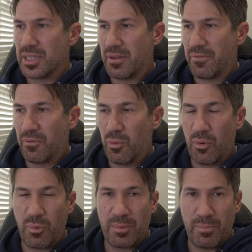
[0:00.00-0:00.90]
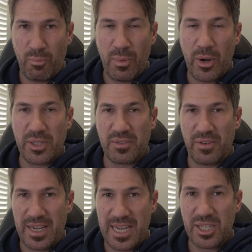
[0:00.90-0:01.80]
so 4 motors
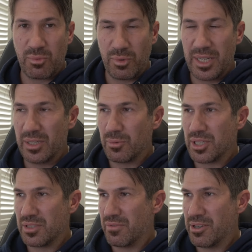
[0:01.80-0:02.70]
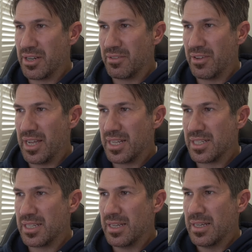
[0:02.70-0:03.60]
for each wheel, which is very
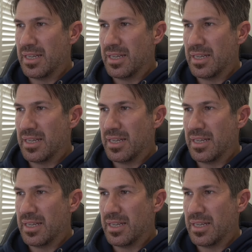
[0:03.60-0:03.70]
advanced,